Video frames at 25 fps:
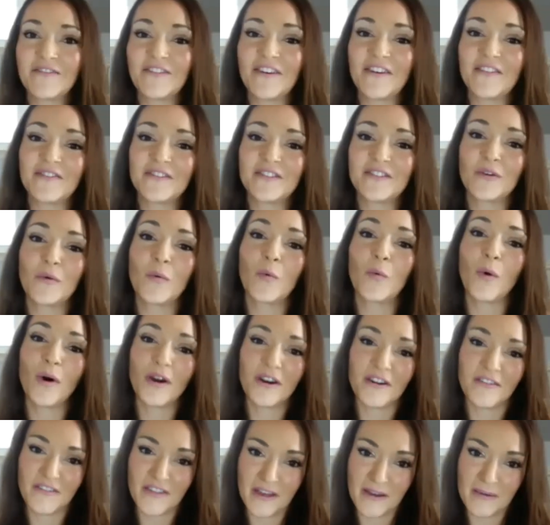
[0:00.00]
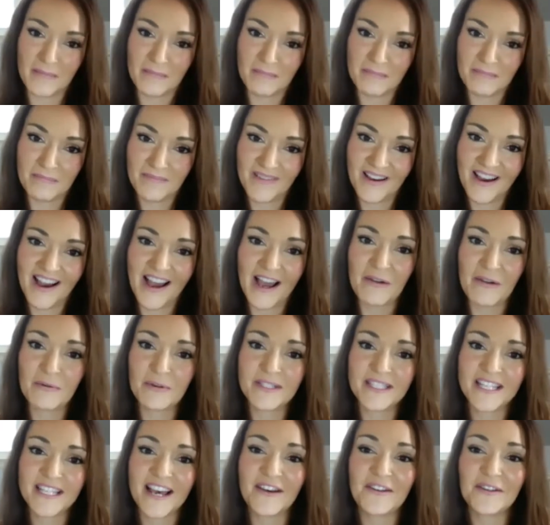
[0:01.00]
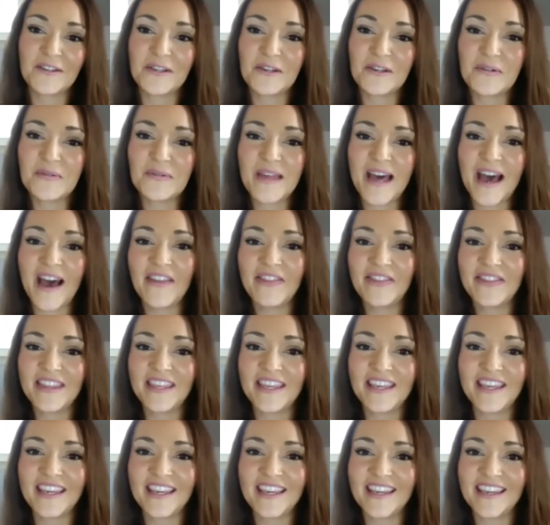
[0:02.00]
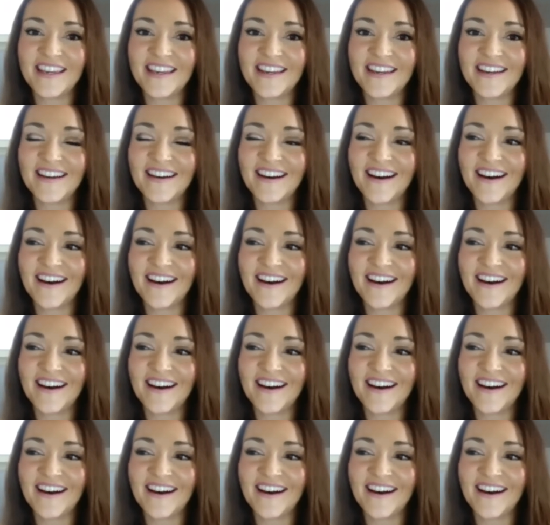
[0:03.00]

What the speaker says: fifth to one of them. Okay. I will tell you that the